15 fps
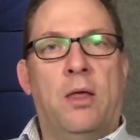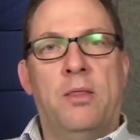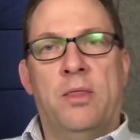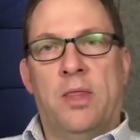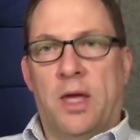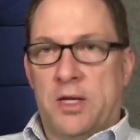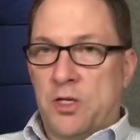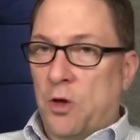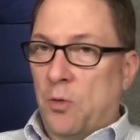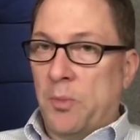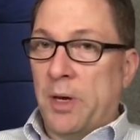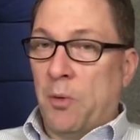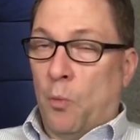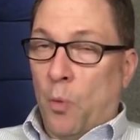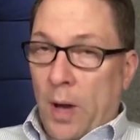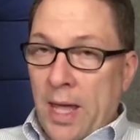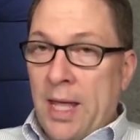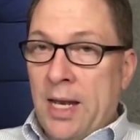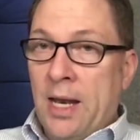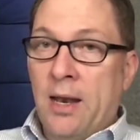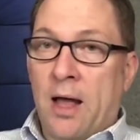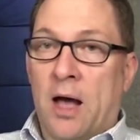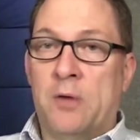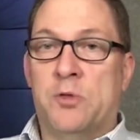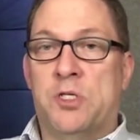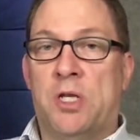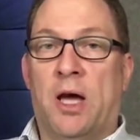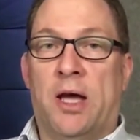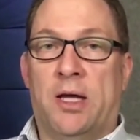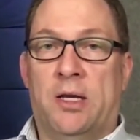They told me when I
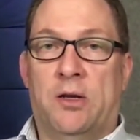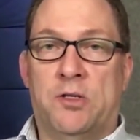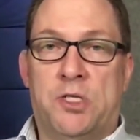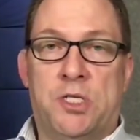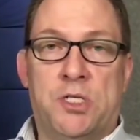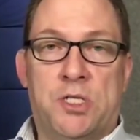was diagnosed